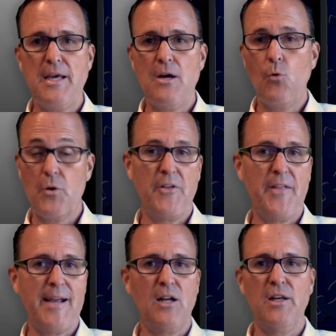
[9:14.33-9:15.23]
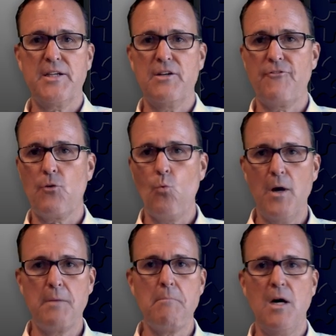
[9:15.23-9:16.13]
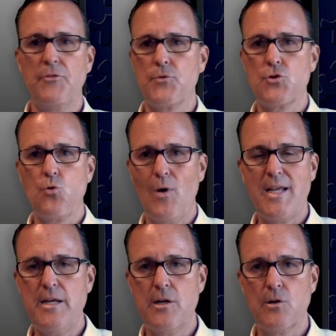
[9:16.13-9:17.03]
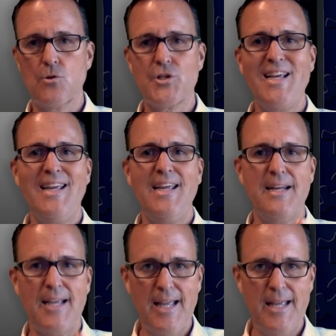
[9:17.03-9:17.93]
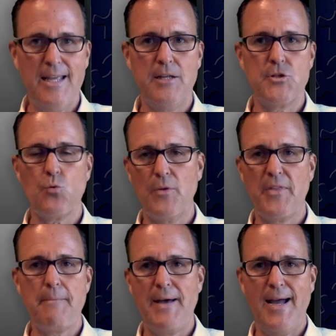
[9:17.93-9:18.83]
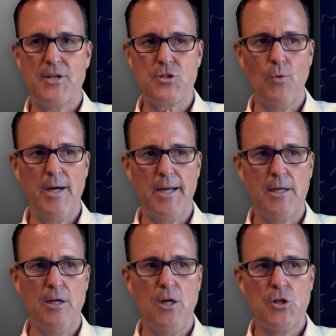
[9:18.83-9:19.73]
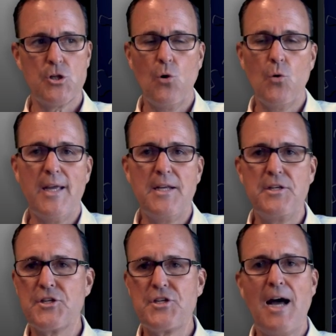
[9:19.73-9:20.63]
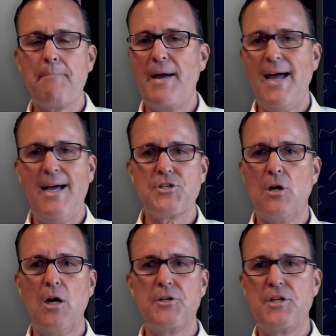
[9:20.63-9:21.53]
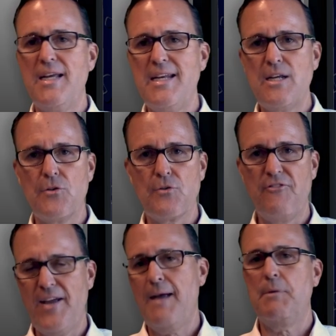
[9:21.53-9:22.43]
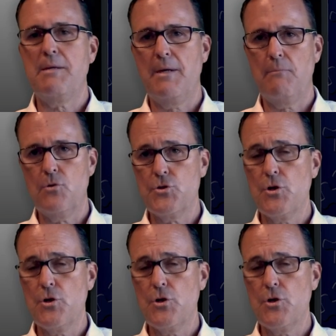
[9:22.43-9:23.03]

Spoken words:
Whether they collect it for 1 month or 20 years, it ends when they pass away. So it does not pass on to any other family members